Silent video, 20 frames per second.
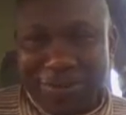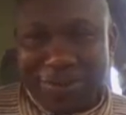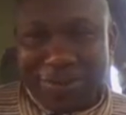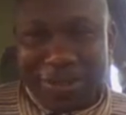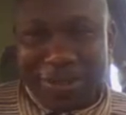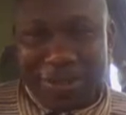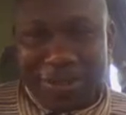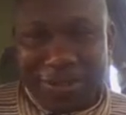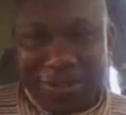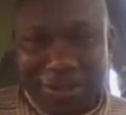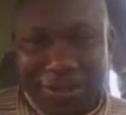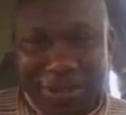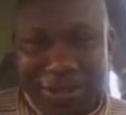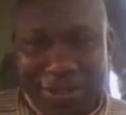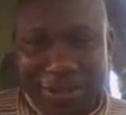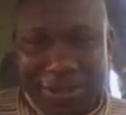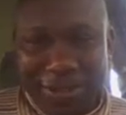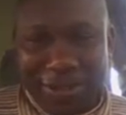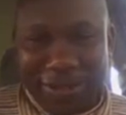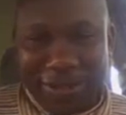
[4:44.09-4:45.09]
You know,
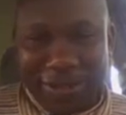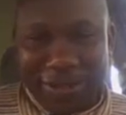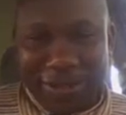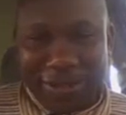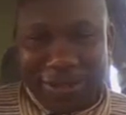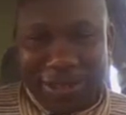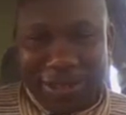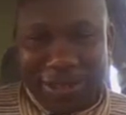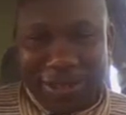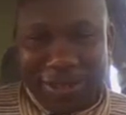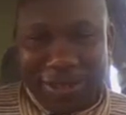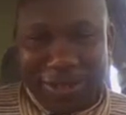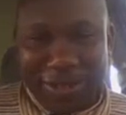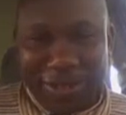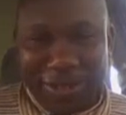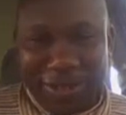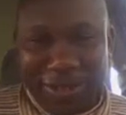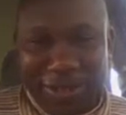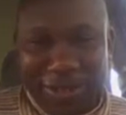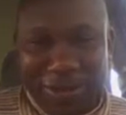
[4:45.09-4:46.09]
you see,
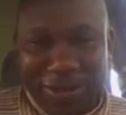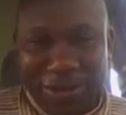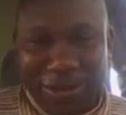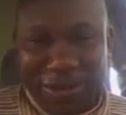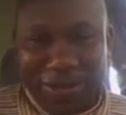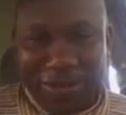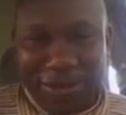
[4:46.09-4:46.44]
you, you want to